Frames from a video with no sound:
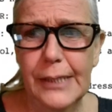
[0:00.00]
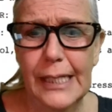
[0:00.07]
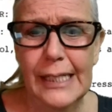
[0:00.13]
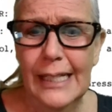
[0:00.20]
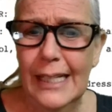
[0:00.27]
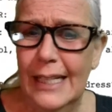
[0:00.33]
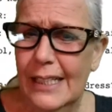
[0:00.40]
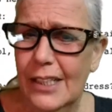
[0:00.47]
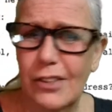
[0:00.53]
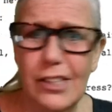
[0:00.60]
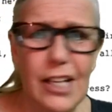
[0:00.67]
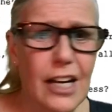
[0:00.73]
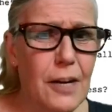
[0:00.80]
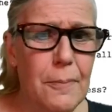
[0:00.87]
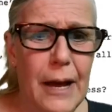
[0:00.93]
that you know
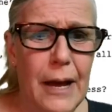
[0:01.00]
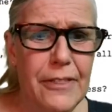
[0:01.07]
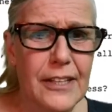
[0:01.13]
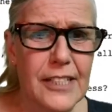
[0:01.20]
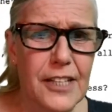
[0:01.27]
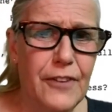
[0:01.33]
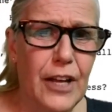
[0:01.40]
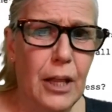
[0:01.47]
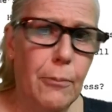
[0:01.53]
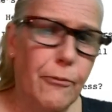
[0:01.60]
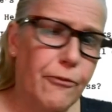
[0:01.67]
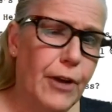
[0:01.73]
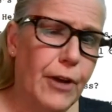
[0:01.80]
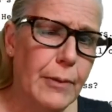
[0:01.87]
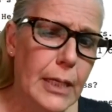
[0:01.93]
psychopathy is developed
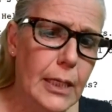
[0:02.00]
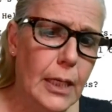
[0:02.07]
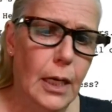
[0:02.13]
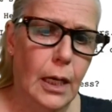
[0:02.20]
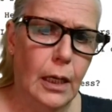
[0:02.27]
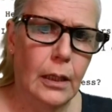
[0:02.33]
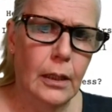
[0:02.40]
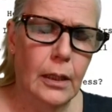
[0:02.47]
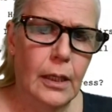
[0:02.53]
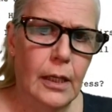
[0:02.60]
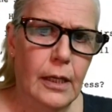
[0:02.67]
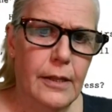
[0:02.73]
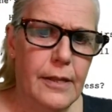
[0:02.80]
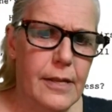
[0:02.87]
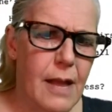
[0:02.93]
very young.
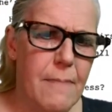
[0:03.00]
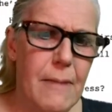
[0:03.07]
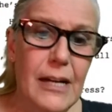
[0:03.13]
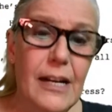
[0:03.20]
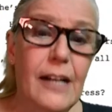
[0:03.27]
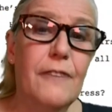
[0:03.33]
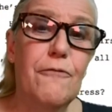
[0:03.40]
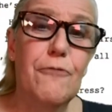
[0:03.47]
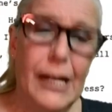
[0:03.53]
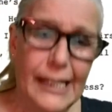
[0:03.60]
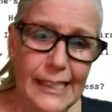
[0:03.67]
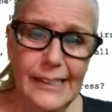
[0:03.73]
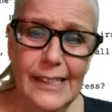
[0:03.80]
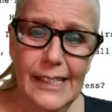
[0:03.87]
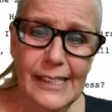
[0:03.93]
They may not have
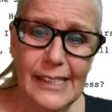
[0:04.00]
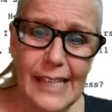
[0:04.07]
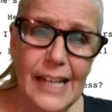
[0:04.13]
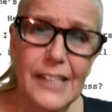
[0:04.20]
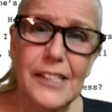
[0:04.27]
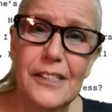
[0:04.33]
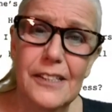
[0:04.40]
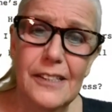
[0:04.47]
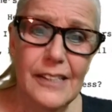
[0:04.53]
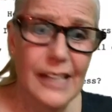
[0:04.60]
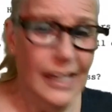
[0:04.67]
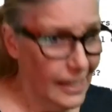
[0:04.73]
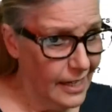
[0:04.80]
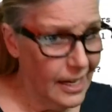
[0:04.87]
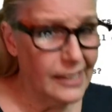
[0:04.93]
recognized they had
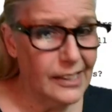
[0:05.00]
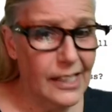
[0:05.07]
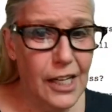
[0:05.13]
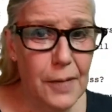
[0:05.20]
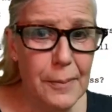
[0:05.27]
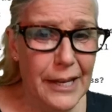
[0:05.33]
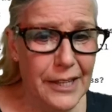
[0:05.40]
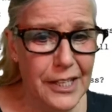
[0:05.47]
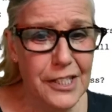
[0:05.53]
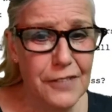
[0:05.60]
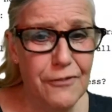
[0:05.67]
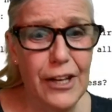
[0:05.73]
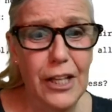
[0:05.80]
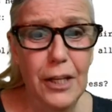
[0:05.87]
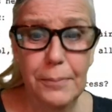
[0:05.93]
that a psychopath had
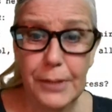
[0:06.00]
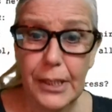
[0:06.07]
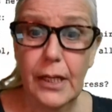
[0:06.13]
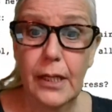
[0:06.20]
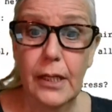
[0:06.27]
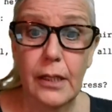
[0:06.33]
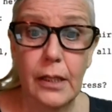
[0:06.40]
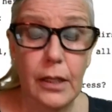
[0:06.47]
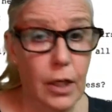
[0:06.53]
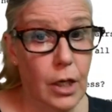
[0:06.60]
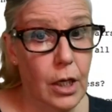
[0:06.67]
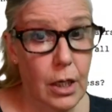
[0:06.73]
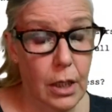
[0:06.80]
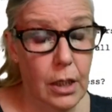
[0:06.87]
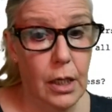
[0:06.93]
developed in
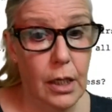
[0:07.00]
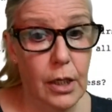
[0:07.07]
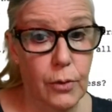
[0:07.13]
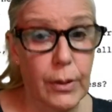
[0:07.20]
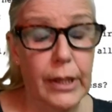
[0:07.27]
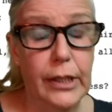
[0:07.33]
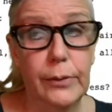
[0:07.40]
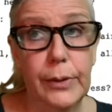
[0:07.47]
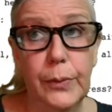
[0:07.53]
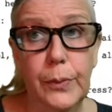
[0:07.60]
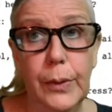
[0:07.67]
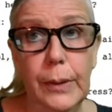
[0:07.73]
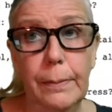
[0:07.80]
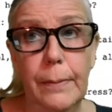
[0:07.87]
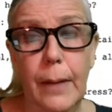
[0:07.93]
and Gregory,
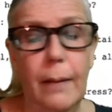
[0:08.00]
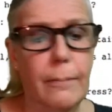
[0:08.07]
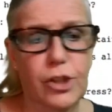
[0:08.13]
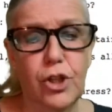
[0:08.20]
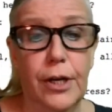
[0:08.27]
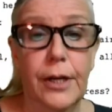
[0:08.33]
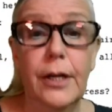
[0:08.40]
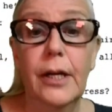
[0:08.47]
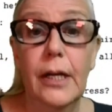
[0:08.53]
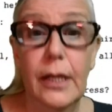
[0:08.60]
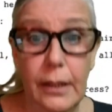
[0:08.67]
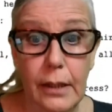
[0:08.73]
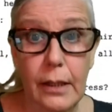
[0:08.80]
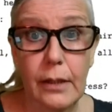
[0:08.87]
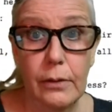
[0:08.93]
I'm sorry,
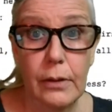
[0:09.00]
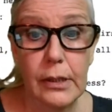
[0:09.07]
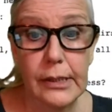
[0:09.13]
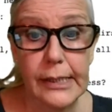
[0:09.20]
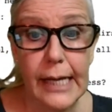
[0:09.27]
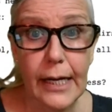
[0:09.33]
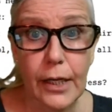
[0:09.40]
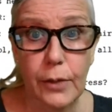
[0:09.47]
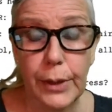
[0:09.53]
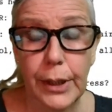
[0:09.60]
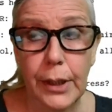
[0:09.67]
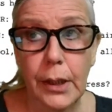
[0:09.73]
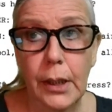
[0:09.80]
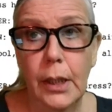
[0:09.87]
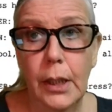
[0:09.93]
and, and, and Zachary,